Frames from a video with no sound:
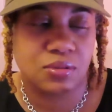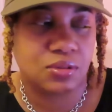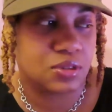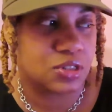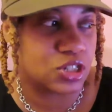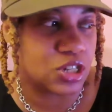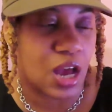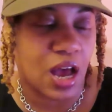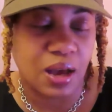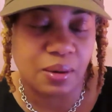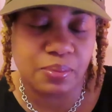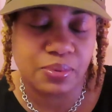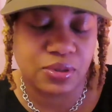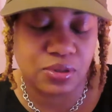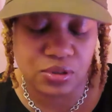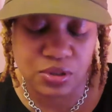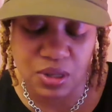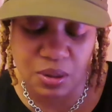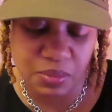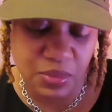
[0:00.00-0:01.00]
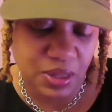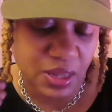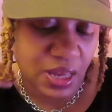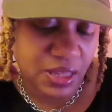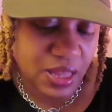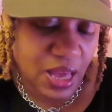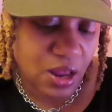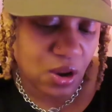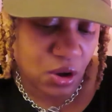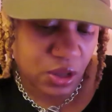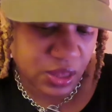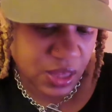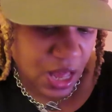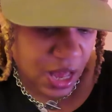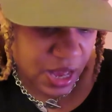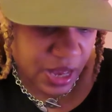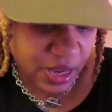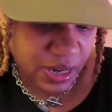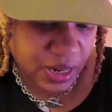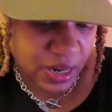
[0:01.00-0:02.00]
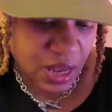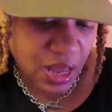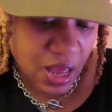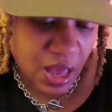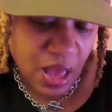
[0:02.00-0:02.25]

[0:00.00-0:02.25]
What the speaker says: shops or something like that online.